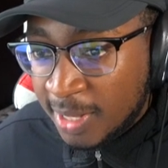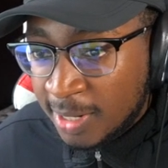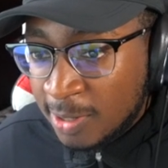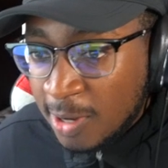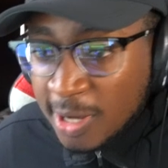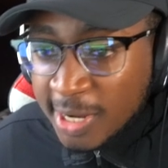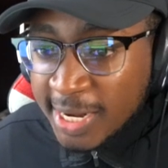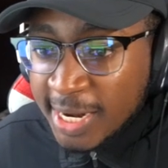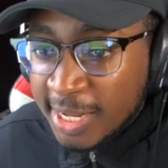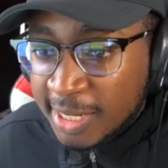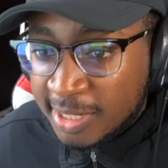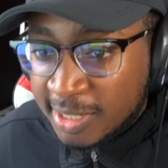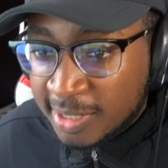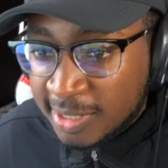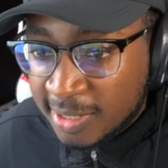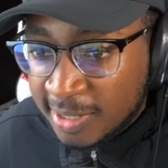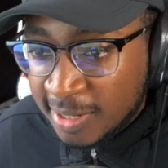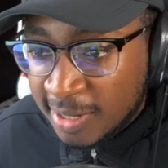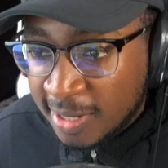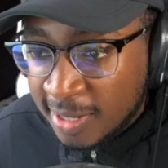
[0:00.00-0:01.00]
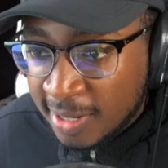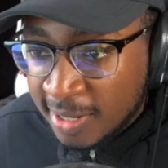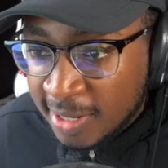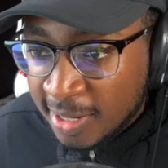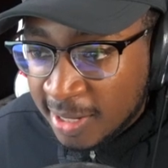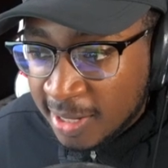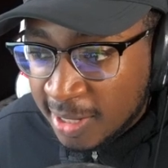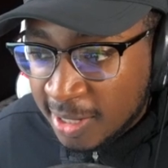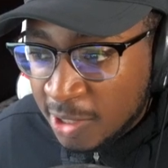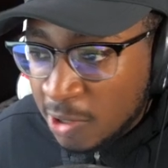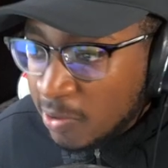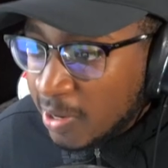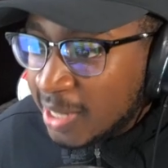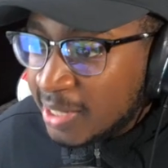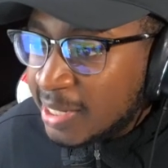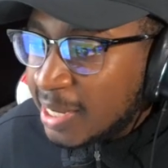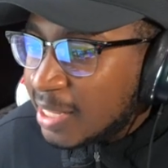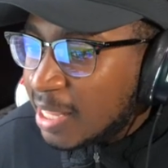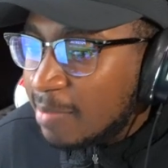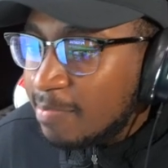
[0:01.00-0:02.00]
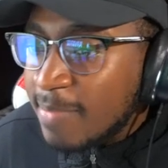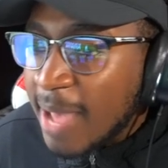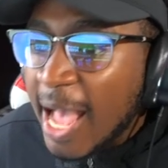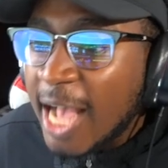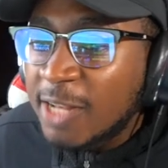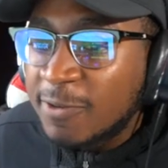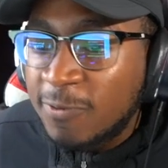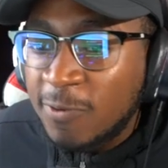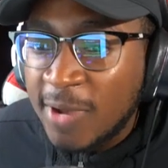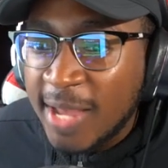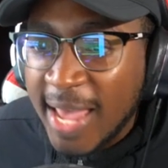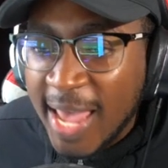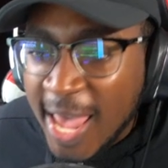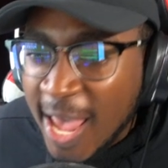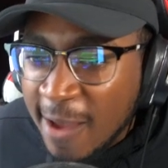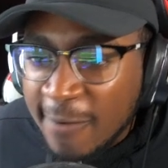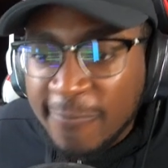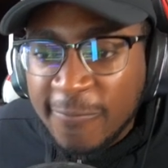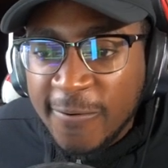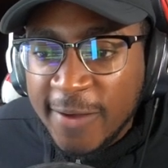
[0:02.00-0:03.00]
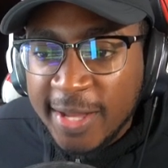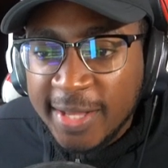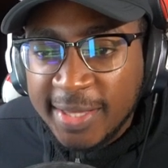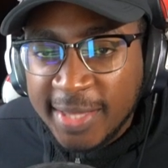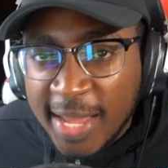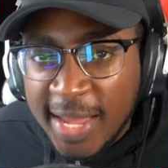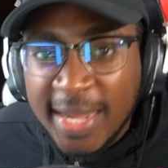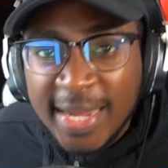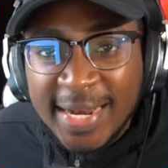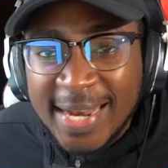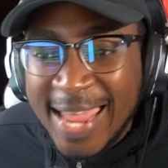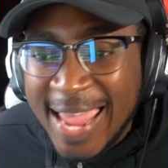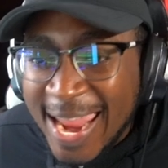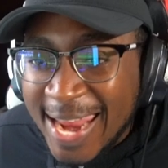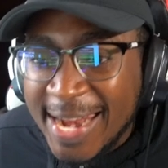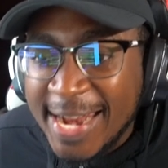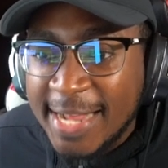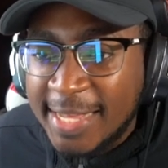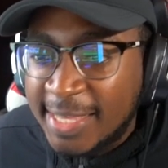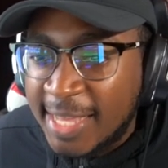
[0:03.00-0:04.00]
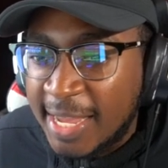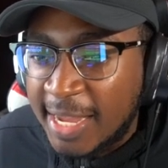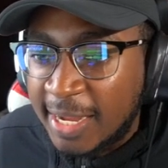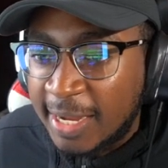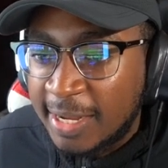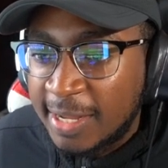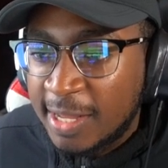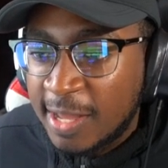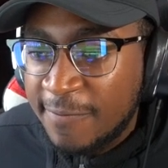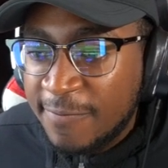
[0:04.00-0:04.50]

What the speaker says: Look at this. You can set the max for everything and anything.